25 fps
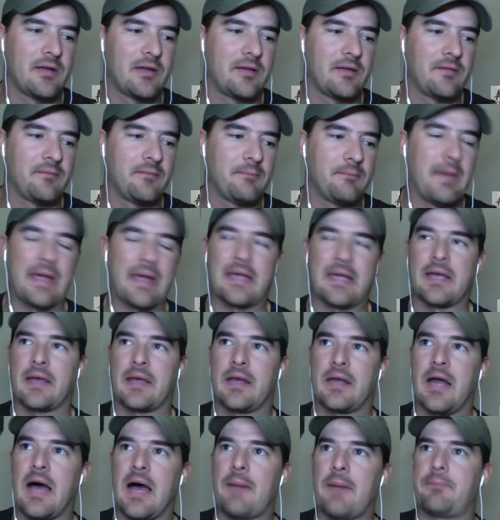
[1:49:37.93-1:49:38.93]
making it
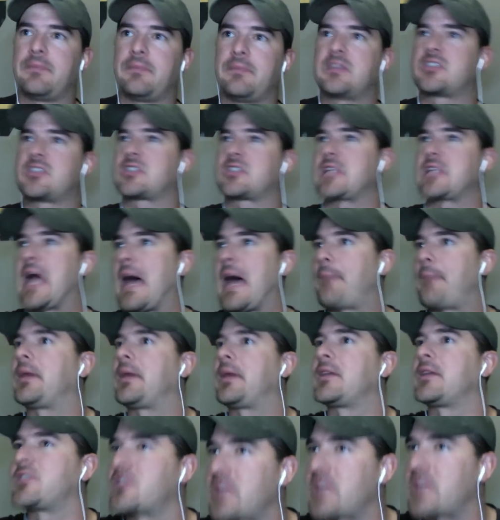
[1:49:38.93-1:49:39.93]
up stopping
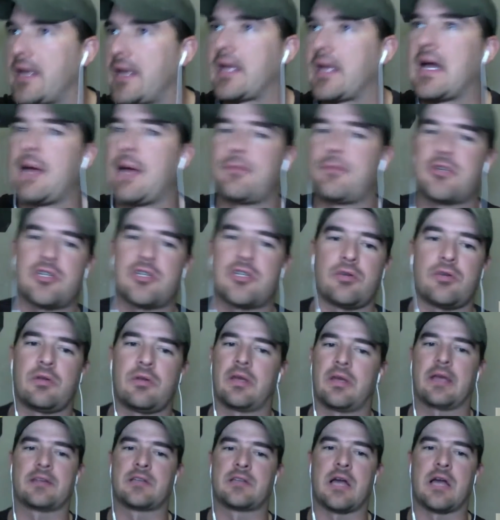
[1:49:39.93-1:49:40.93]
setting up shooting is
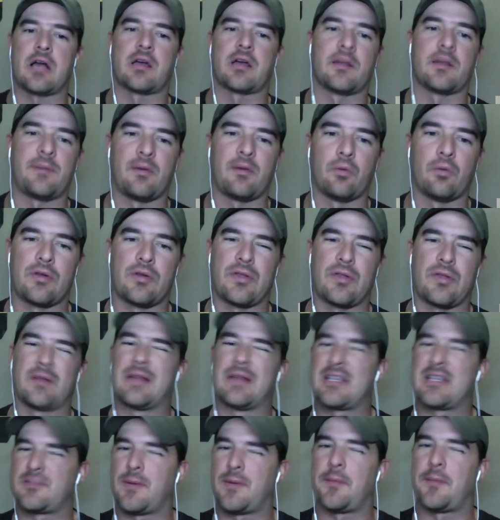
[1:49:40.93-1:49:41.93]
not going to be worth it unless
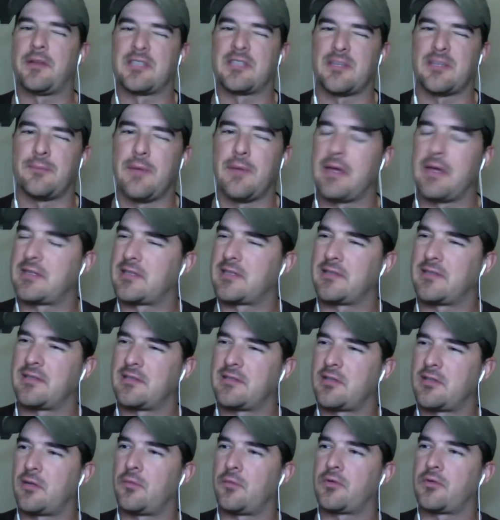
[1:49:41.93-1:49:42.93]
maybe it's a miss because it's almost